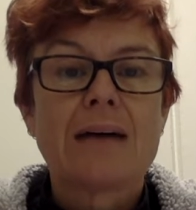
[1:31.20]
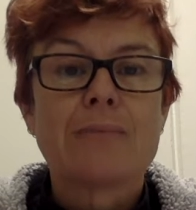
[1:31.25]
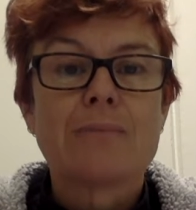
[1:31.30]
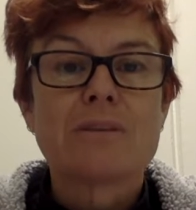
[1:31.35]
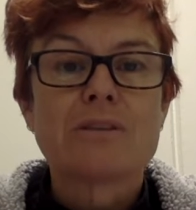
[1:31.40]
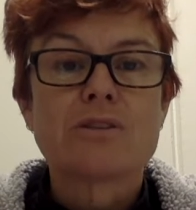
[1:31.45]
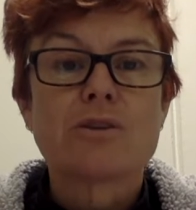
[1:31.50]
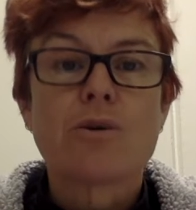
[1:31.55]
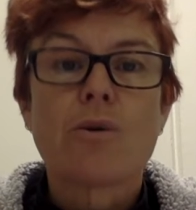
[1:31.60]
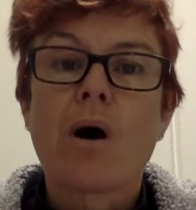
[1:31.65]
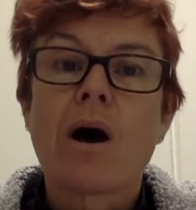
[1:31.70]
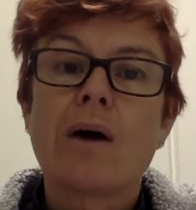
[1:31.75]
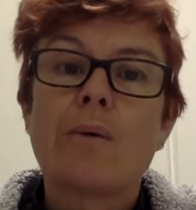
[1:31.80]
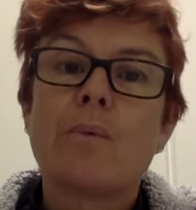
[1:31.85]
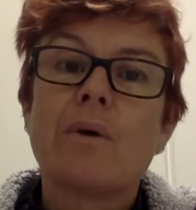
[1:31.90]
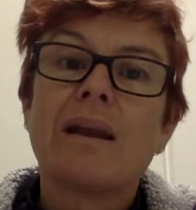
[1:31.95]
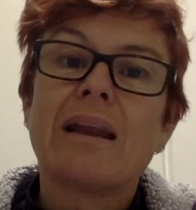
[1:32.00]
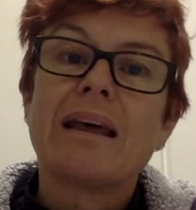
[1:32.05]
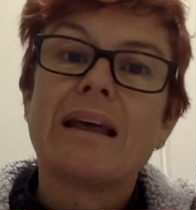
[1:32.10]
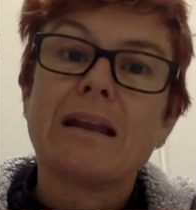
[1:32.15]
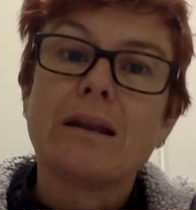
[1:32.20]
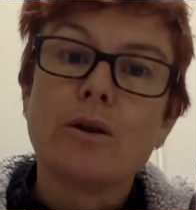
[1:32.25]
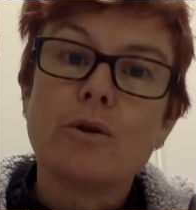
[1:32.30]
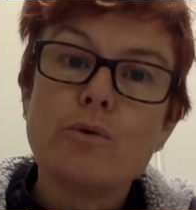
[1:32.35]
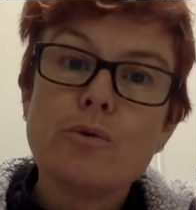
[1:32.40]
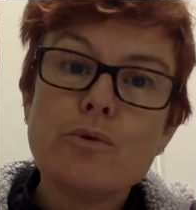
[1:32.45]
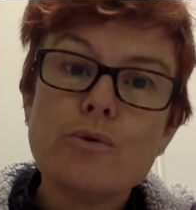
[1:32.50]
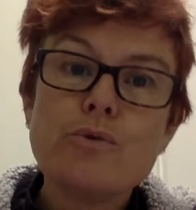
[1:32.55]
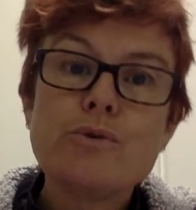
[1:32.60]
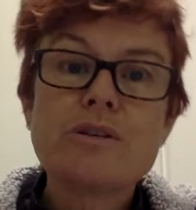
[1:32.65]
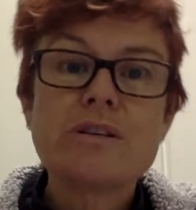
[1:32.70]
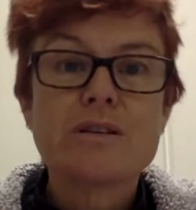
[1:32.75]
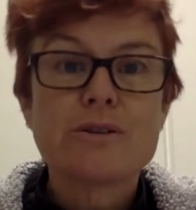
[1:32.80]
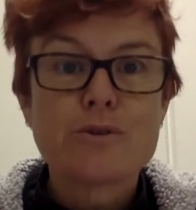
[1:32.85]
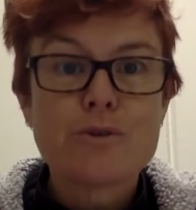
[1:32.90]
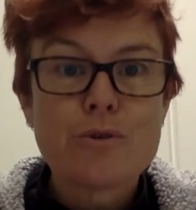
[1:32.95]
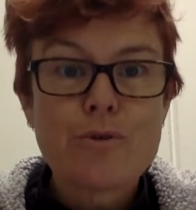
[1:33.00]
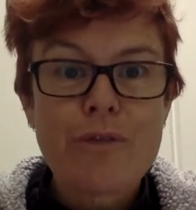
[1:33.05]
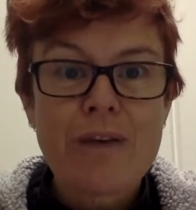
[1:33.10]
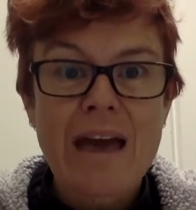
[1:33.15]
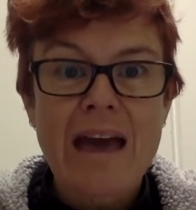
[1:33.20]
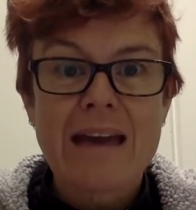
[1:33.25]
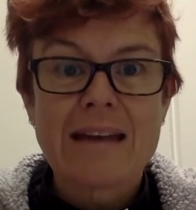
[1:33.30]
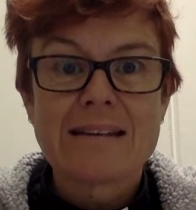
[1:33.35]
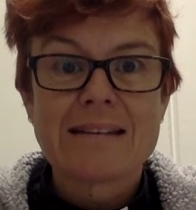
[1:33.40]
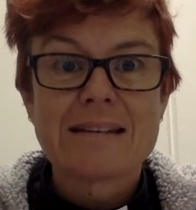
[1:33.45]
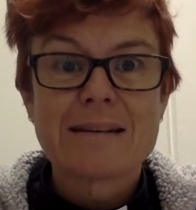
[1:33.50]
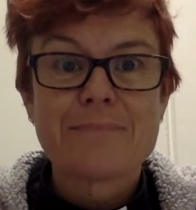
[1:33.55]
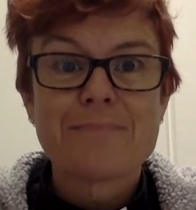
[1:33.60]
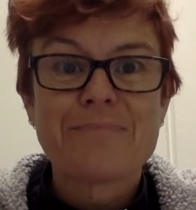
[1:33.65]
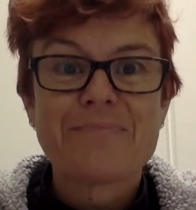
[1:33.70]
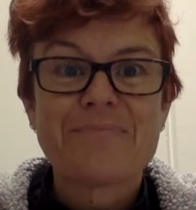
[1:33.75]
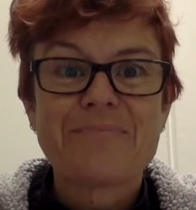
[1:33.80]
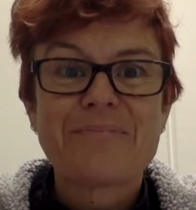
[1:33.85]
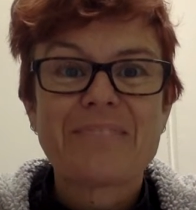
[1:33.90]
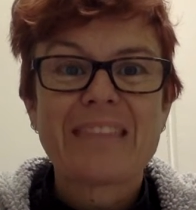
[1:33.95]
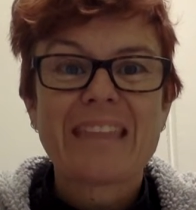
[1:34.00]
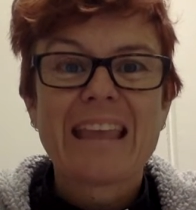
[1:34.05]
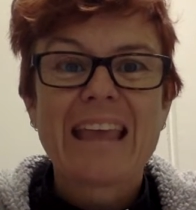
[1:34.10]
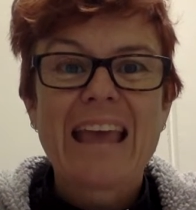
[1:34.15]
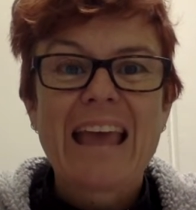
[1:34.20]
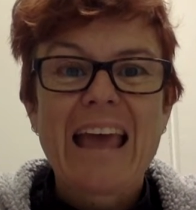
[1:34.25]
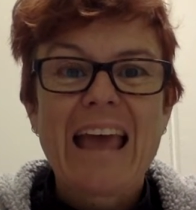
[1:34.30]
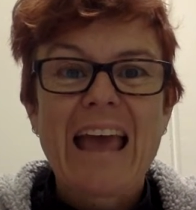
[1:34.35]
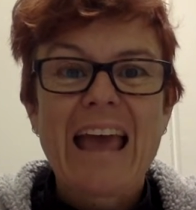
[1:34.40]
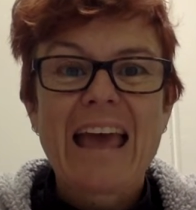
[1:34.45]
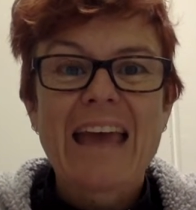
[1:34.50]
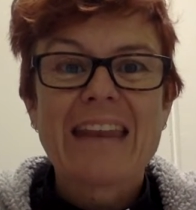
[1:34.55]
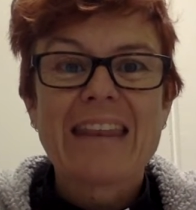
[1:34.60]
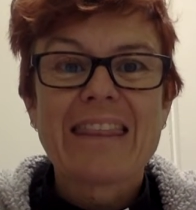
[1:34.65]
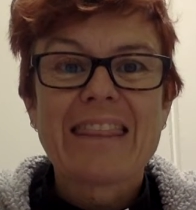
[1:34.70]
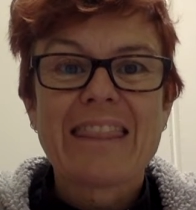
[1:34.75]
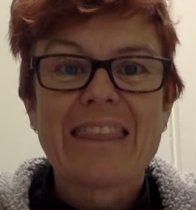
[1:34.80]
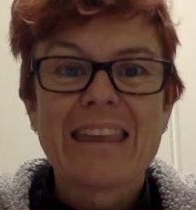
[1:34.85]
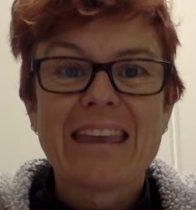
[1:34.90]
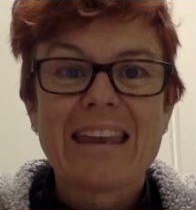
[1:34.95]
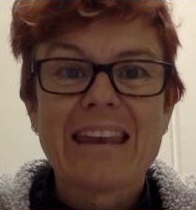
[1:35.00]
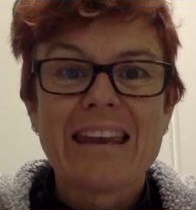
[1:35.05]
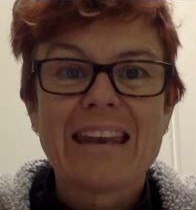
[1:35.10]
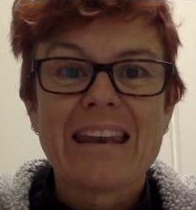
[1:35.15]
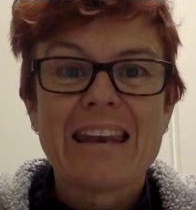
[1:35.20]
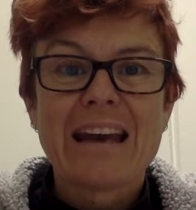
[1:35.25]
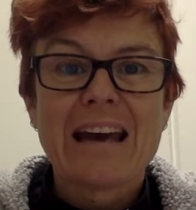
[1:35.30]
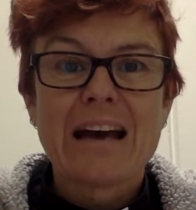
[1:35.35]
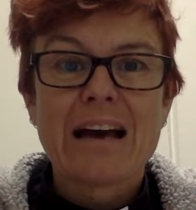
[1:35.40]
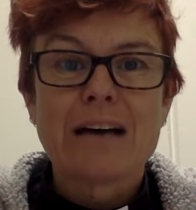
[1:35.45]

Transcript: So I will allude to that, and then